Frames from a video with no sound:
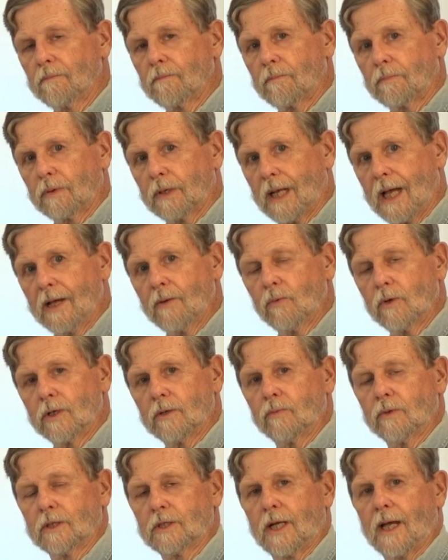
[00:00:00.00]

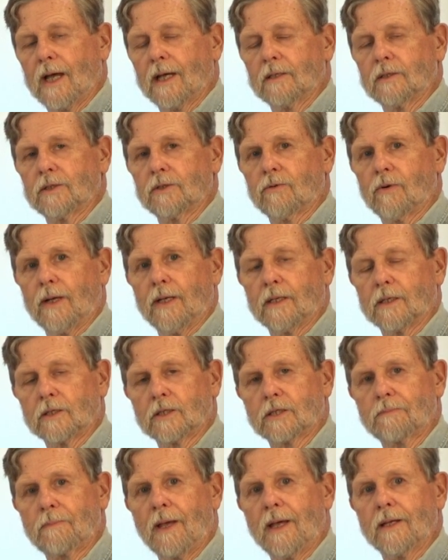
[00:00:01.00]
plywood, which adds great
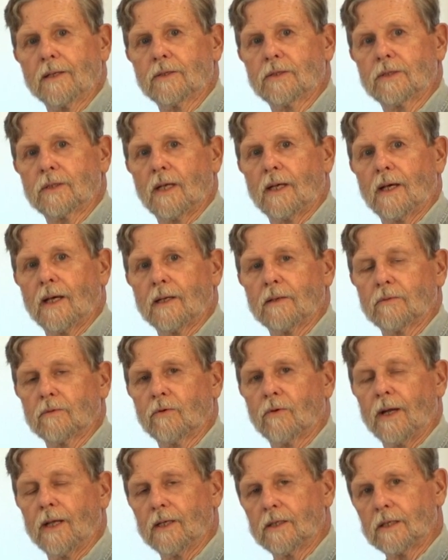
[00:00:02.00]
expense and
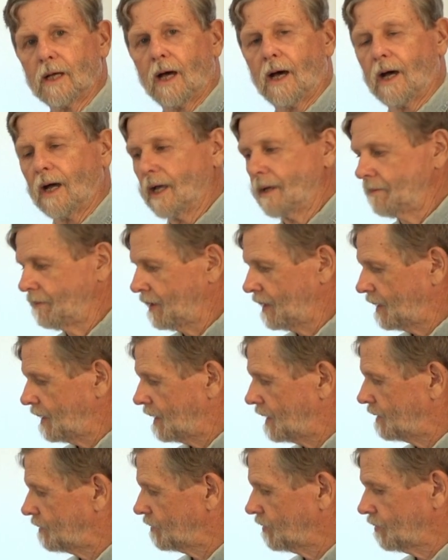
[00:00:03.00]
great time
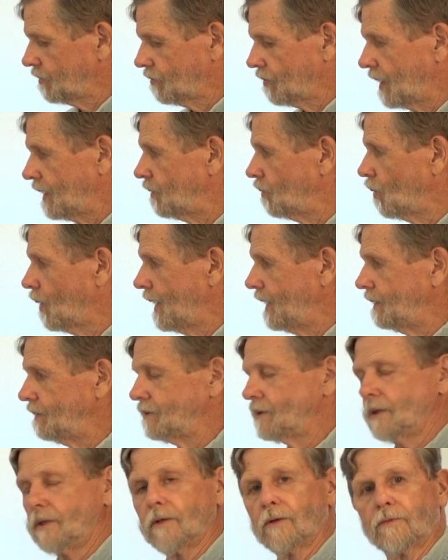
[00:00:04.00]
and great
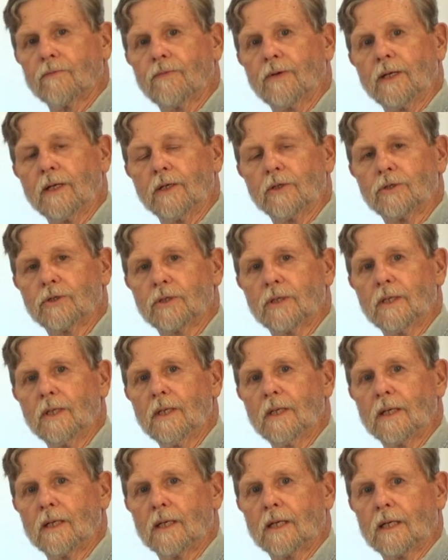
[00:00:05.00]
weight to your finished
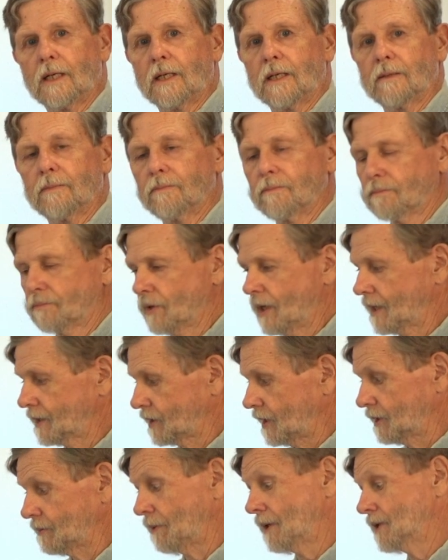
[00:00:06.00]

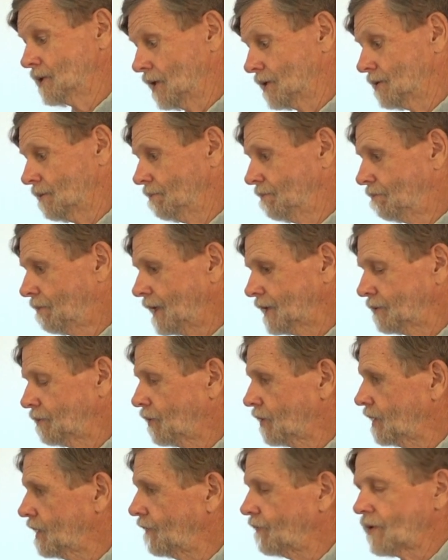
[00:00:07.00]
process. Plus, it's much
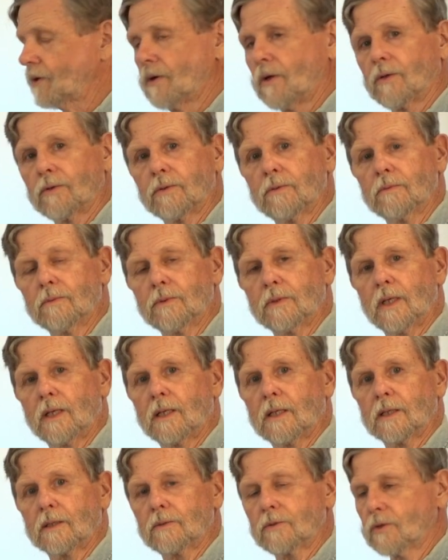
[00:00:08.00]
more difficult
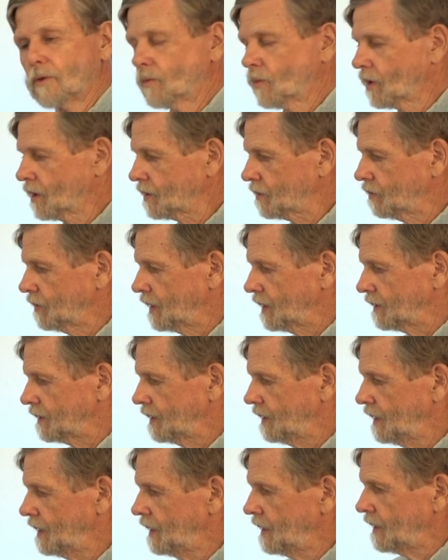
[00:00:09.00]
to work with.
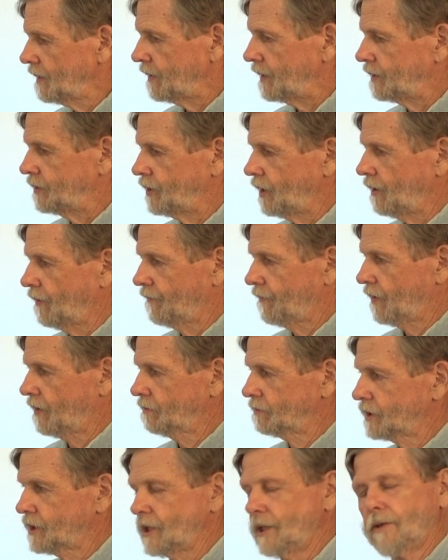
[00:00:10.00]
The
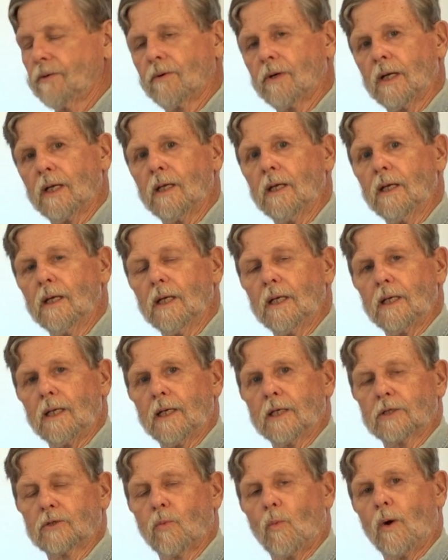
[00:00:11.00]
geofoam scenery
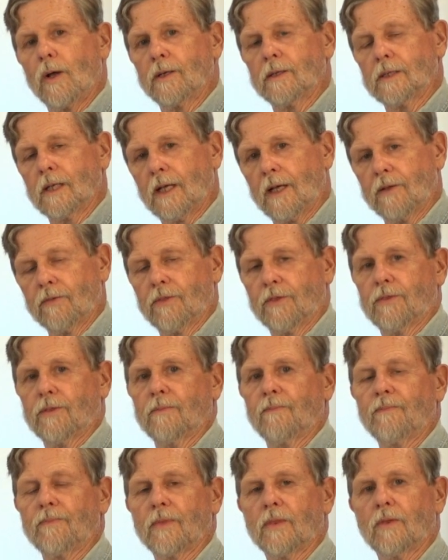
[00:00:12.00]
is 1/10
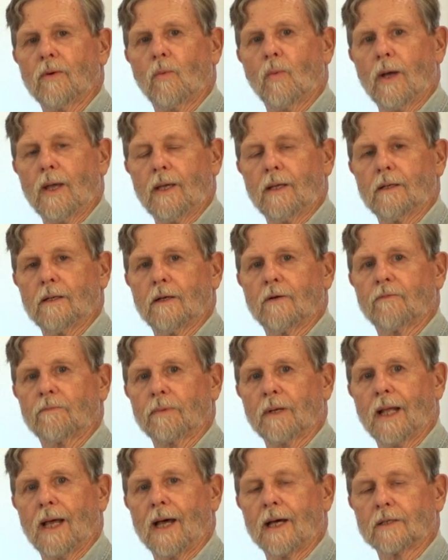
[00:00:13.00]
the weight of
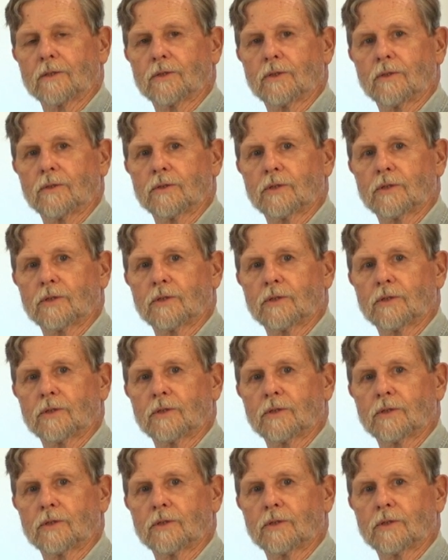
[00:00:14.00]
plaster,